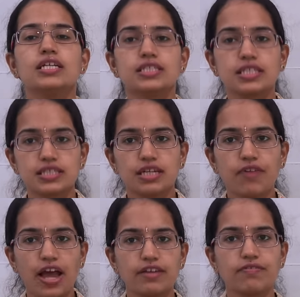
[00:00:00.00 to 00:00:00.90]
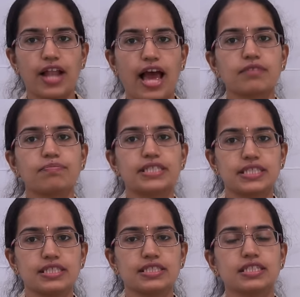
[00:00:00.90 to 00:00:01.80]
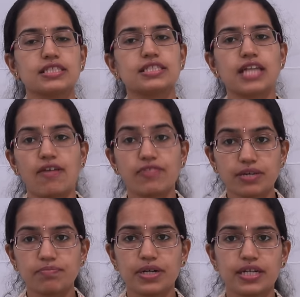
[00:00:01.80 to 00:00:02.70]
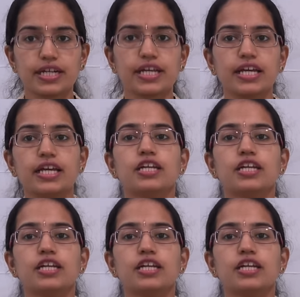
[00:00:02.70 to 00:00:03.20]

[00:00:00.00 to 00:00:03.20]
65 lakh passengers traveling per day.